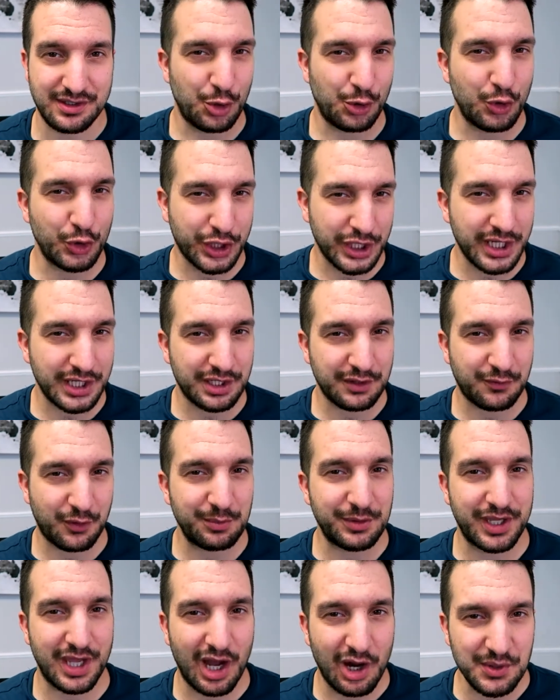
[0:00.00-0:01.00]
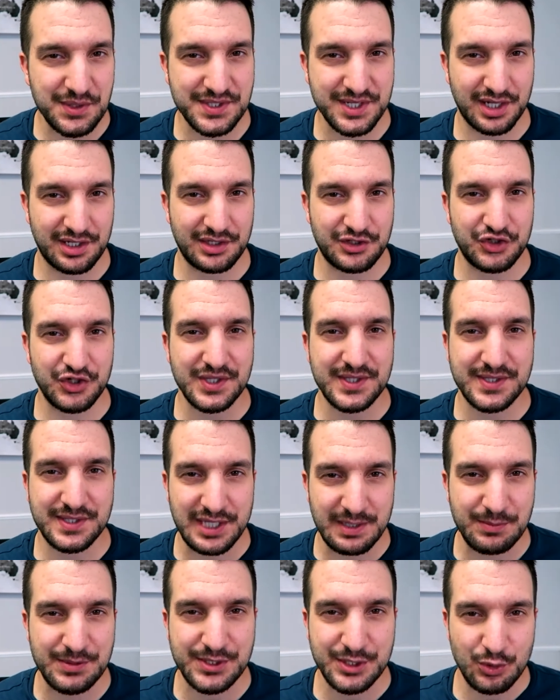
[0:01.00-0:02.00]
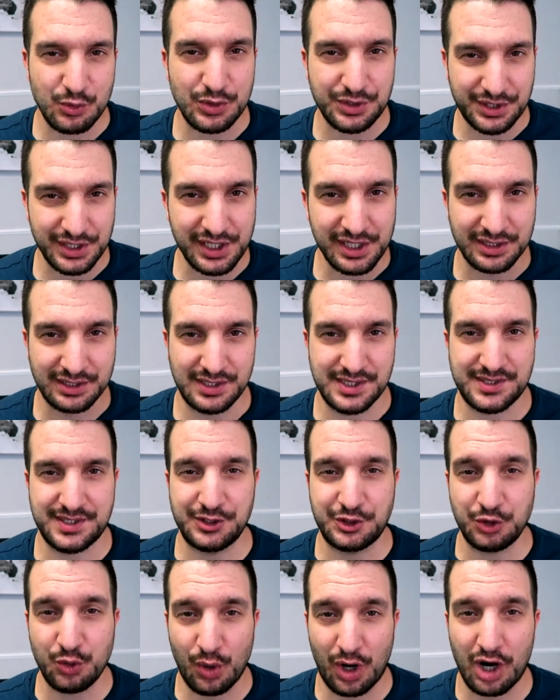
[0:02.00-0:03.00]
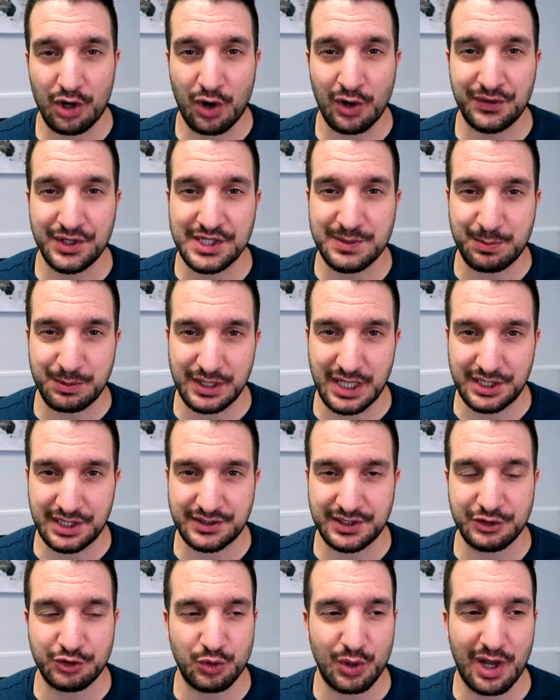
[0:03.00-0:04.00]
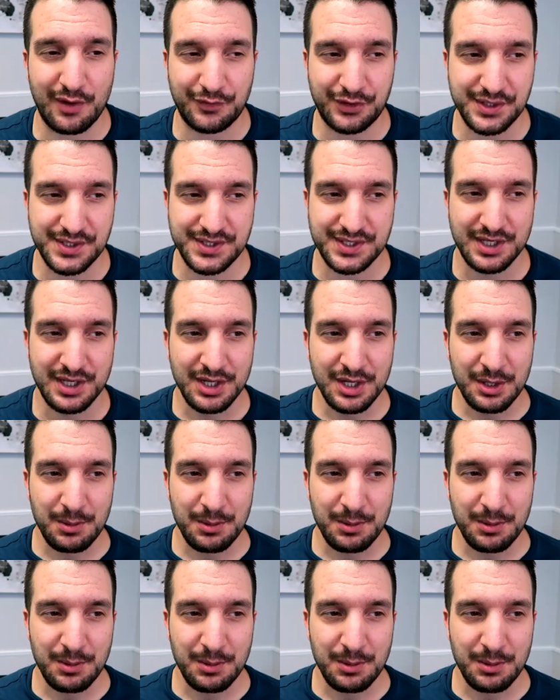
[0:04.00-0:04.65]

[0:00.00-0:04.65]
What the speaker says: Looking at it from the outside, it just seems so ridiculous that you are on this planet and you have this